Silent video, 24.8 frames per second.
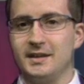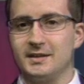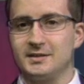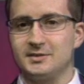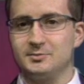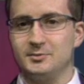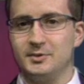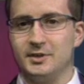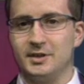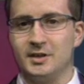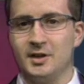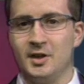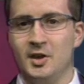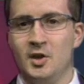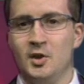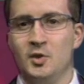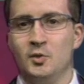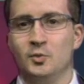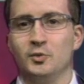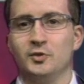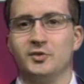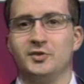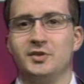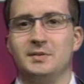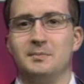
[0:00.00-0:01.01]
of next week,
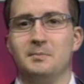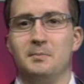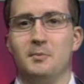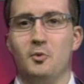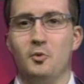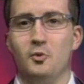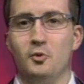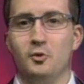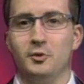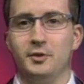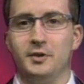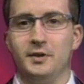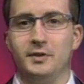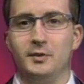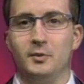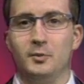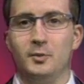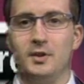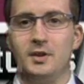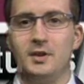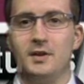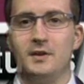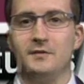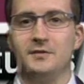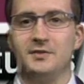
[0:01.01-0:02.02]
we'll see more in the
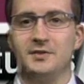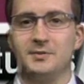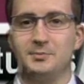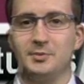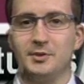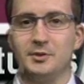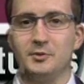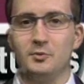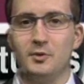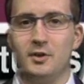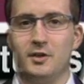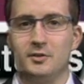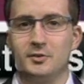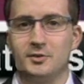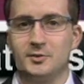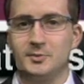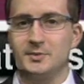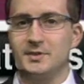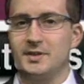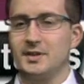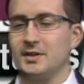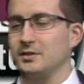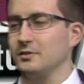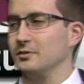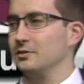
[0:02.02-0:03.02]
way of spring weather. As
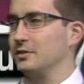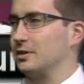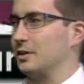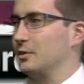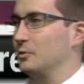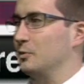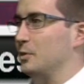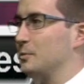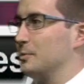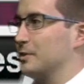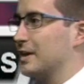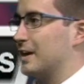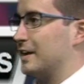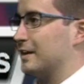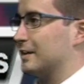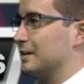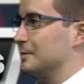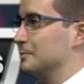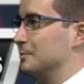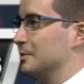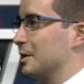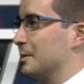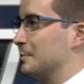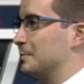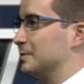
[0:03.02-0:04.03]
we take a look at what we got
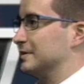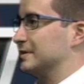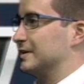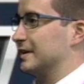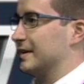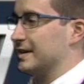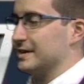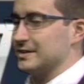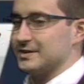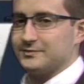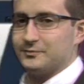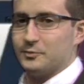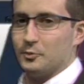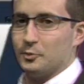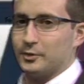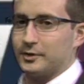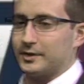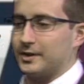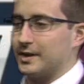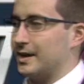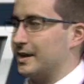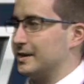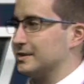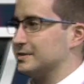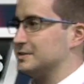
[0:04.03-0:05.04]
coming up in today's
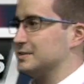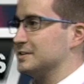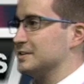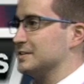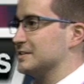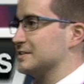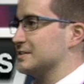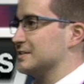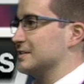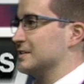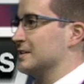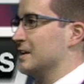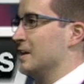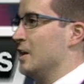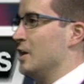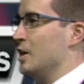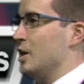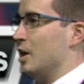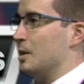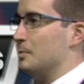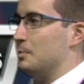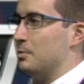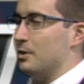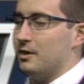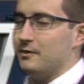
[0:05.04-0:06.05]
forecast, you can see
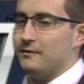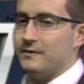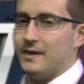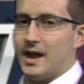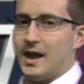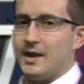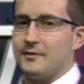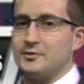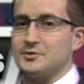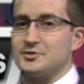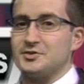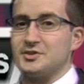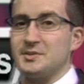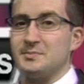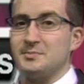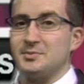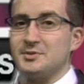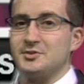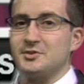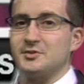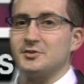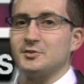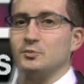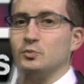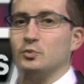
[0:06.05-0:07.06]
above average
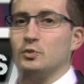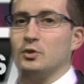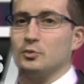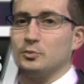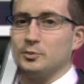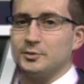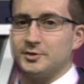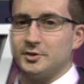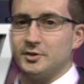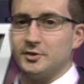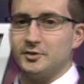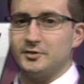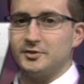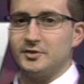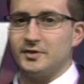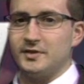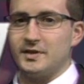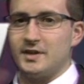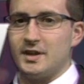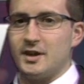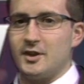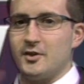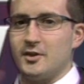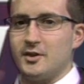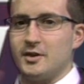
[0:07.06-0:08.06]
temperatures will return to
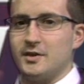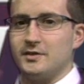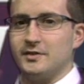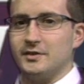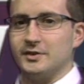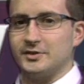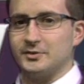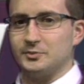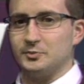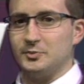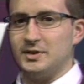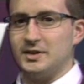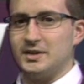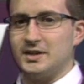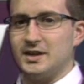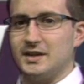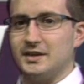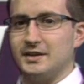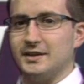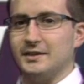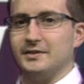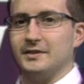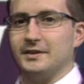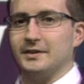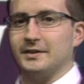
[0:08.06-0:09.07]
the area this
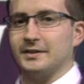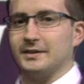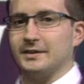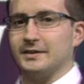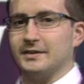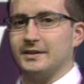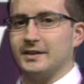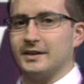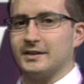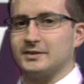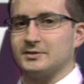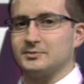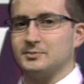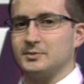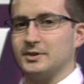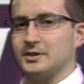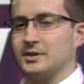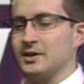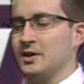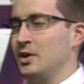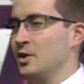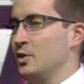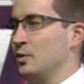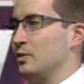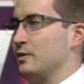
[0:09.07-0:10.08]
weekend, and then again next
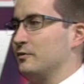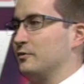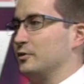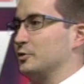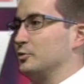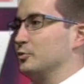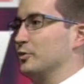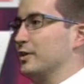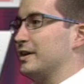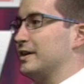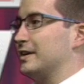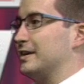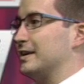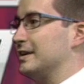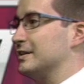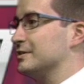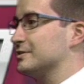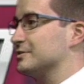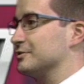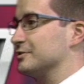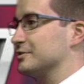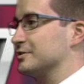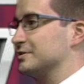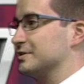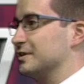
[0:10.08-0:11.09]
week. We have a great
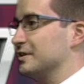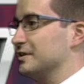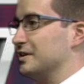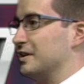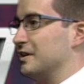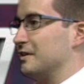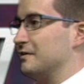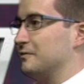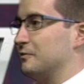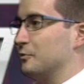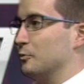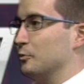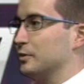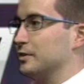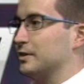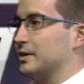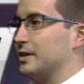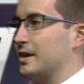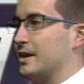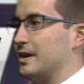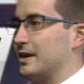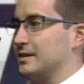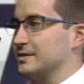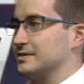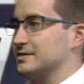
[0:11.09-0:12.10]
Easter Sunday
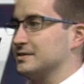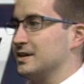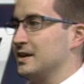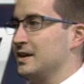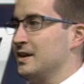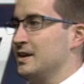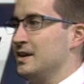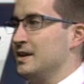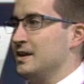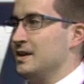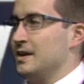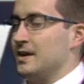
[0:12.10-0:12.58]
forecast